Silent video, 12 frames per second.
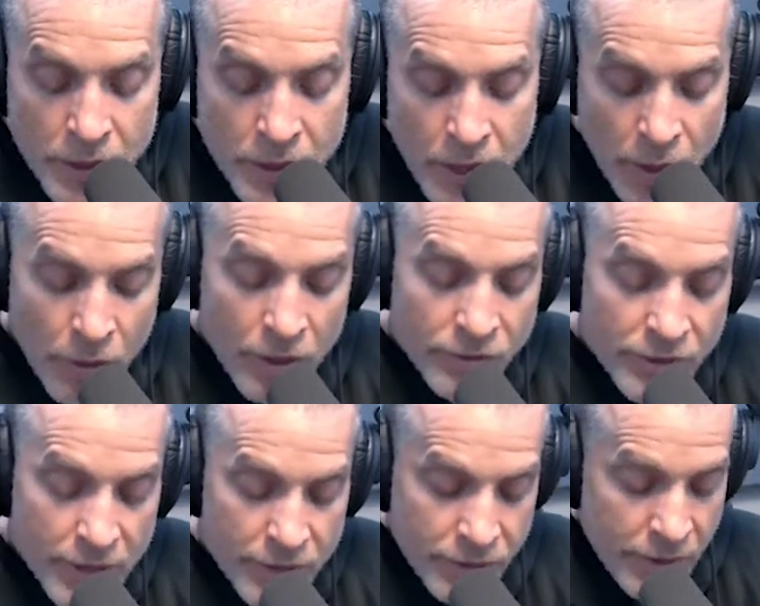I want to
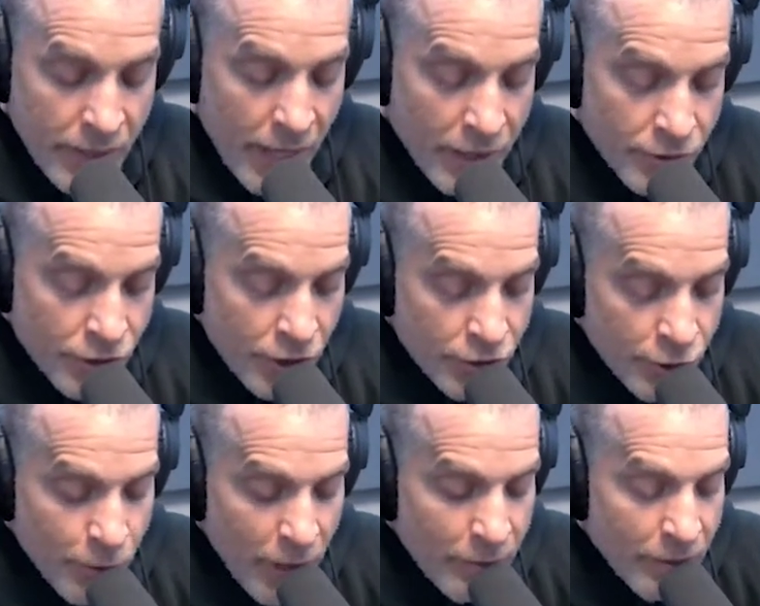say this in a non
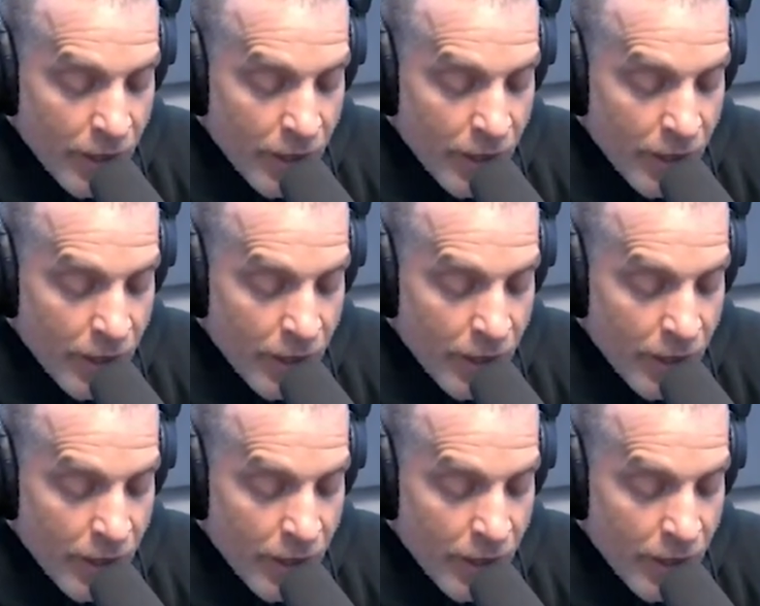judgy way, but